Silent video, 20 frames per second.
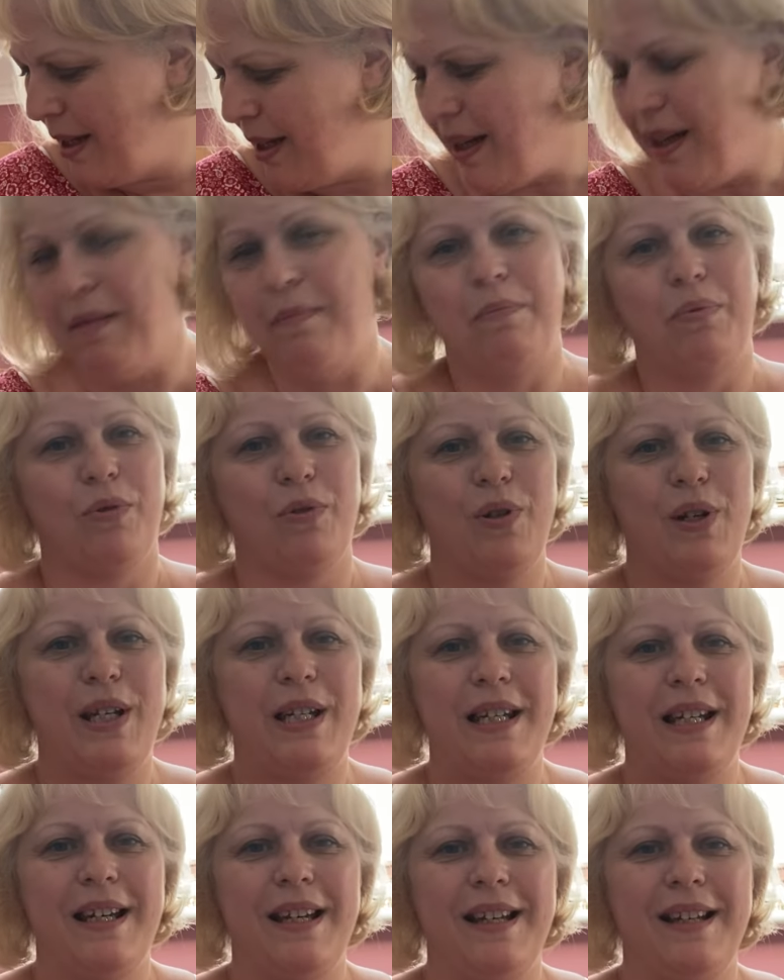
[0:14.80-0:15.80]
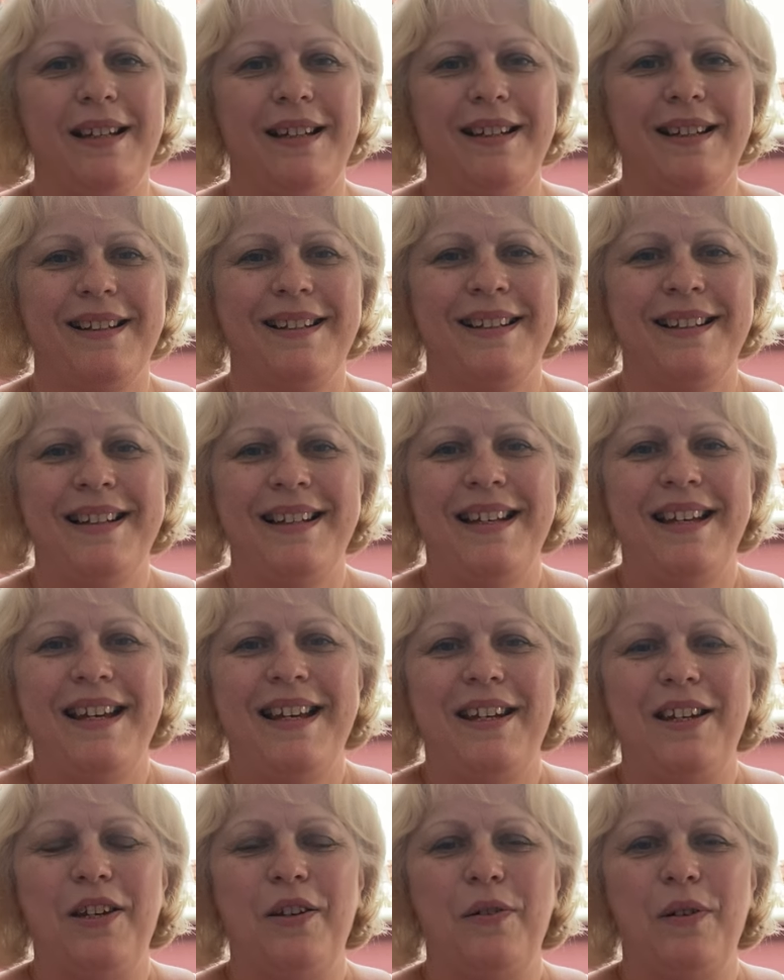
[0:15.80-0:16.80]
embroider,
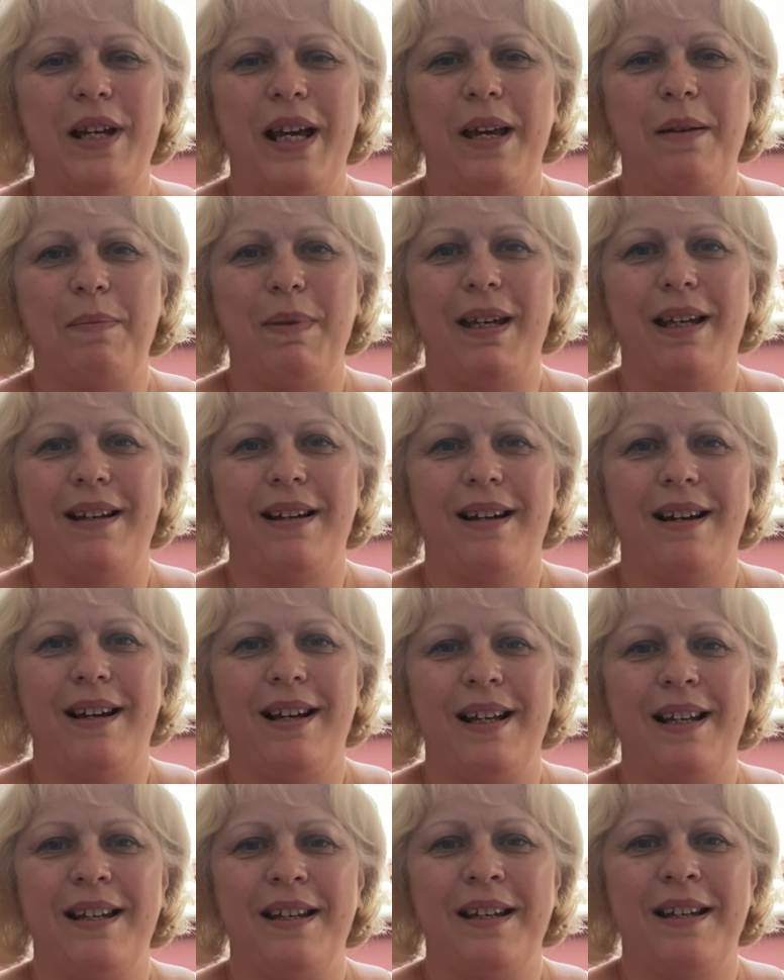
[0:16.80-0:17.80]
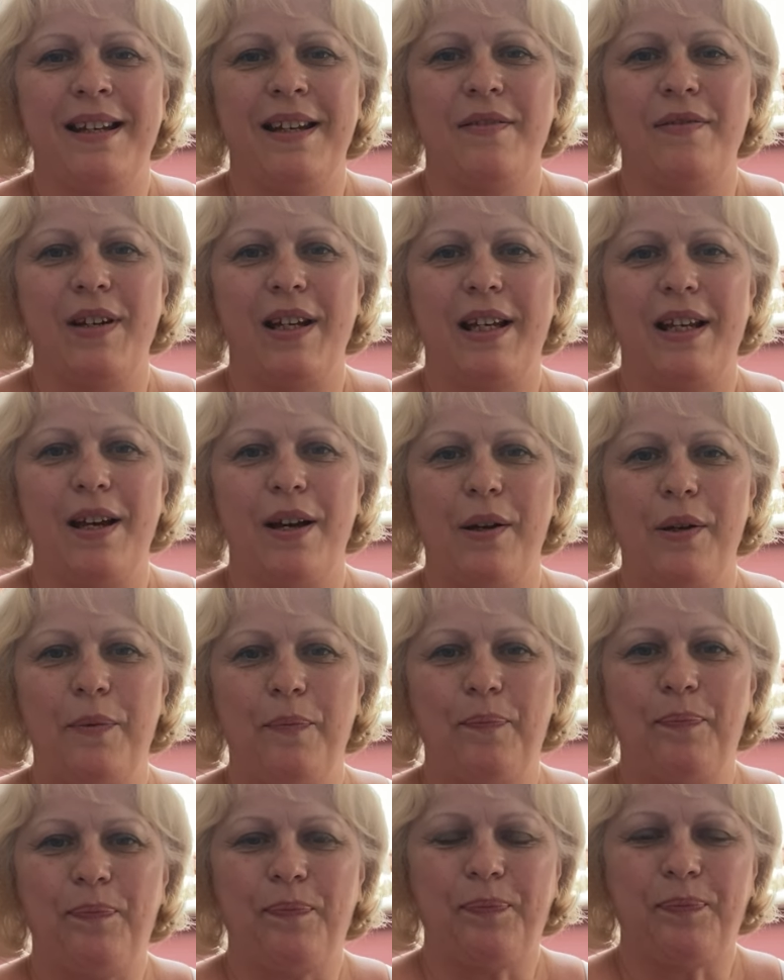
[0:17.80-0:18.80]
you name it, I give it a go.
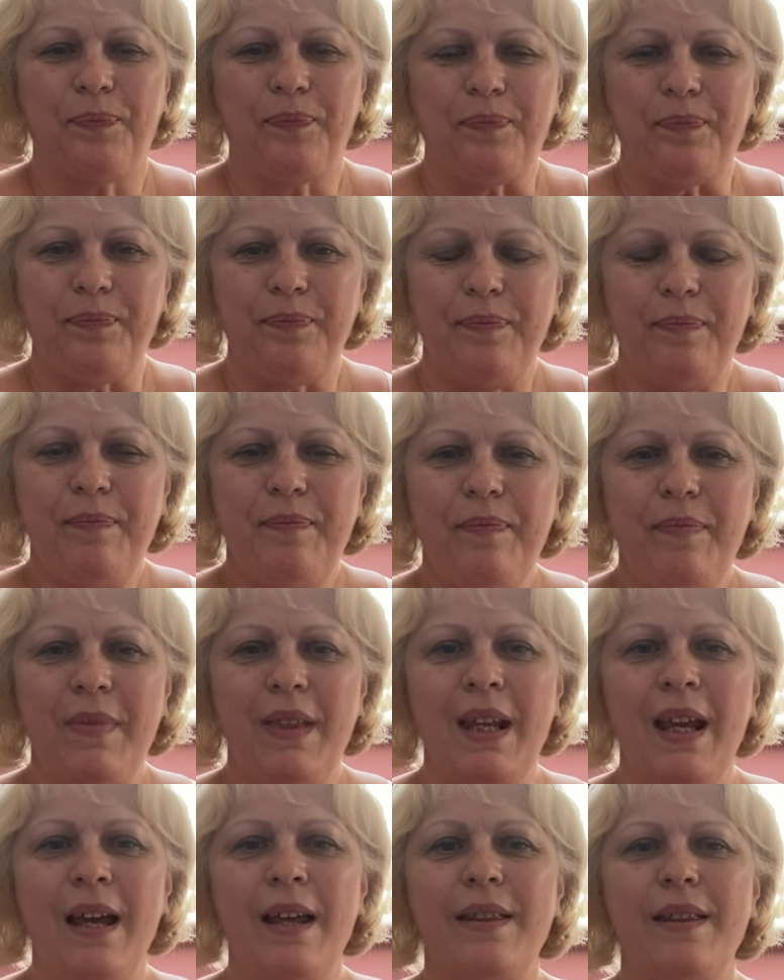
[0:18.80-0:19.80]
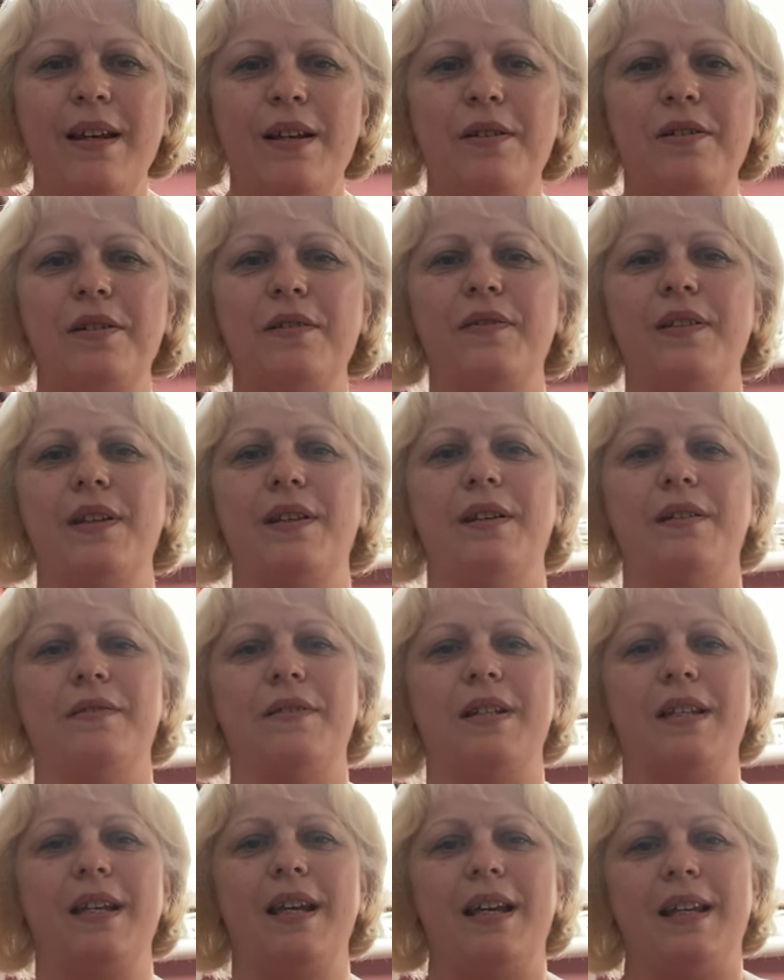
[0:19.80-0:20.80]
And those of you that are
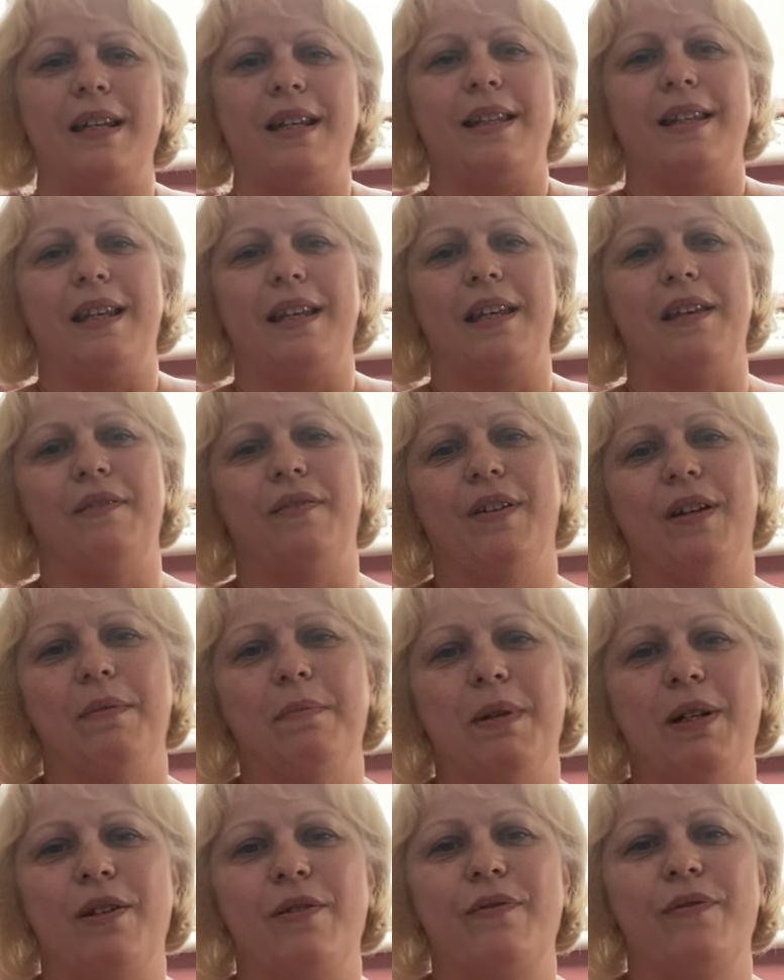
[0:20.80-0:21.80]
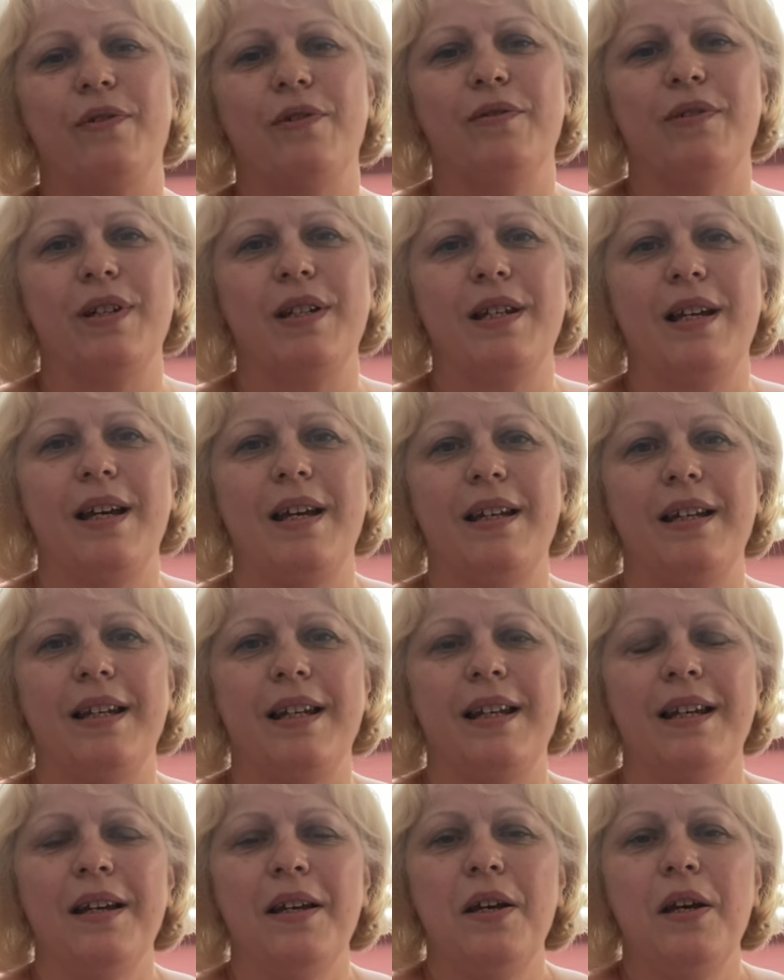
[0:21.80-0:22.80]
returning, thank you very much for
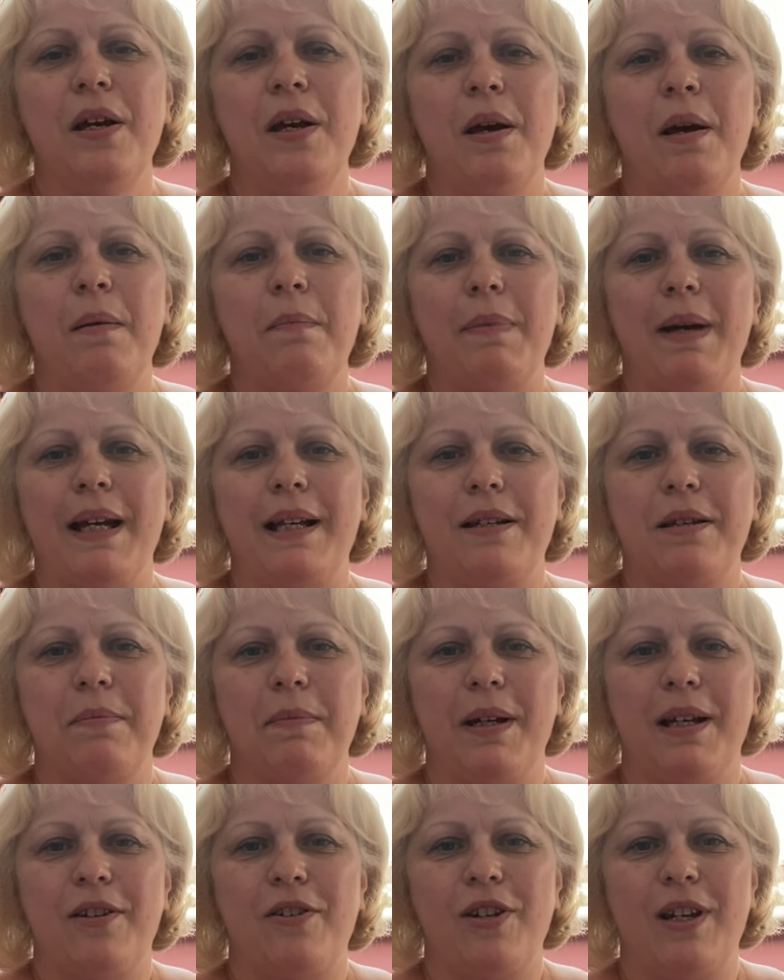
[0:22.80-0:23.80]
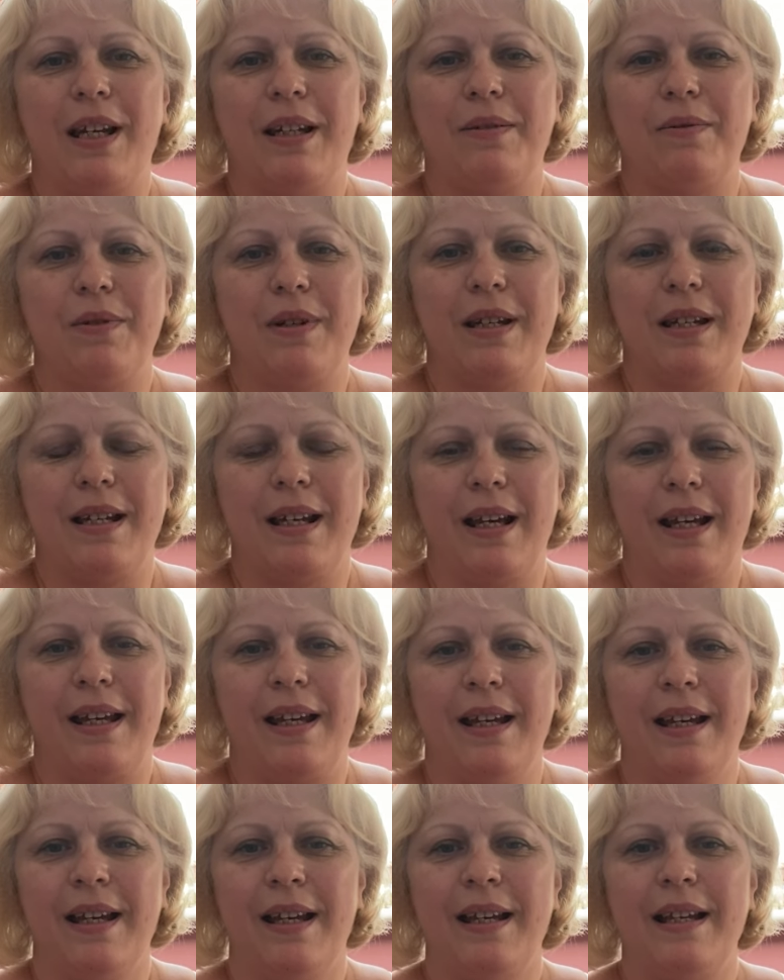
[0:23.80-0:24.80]
returning back to my channel
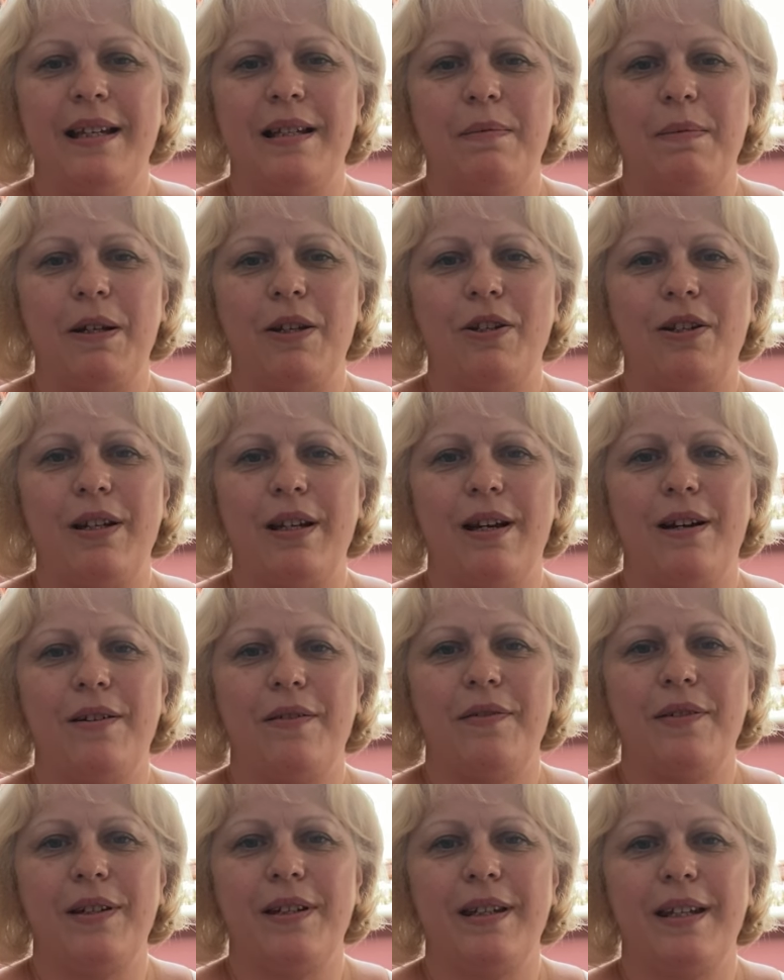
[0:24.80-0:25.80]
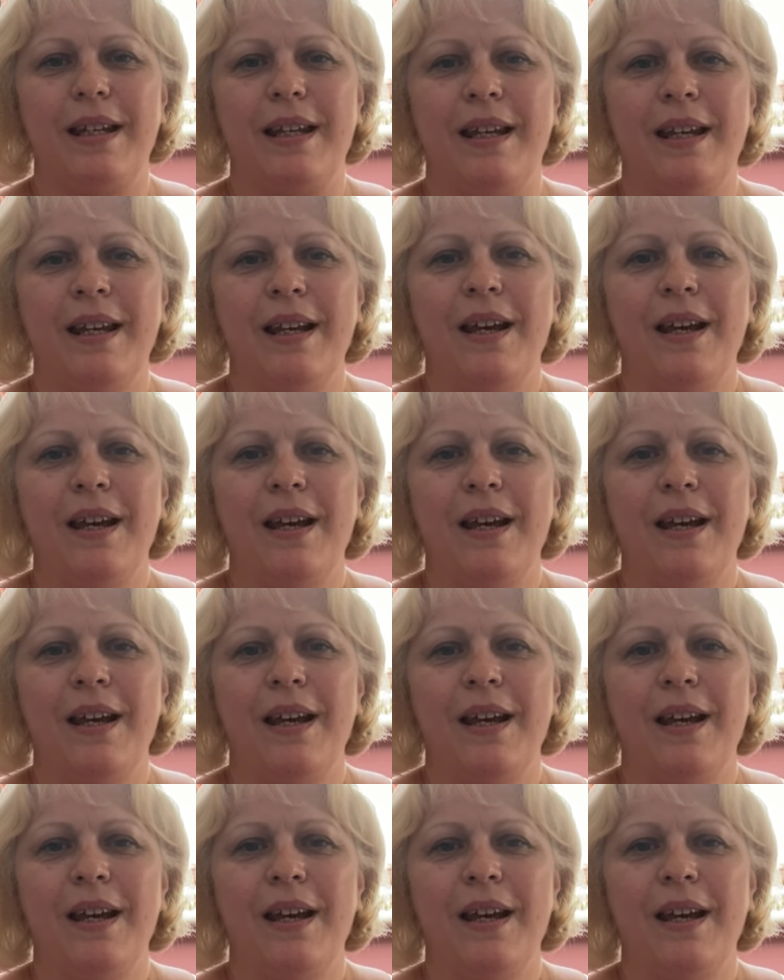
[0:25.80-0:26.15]
today, especially after the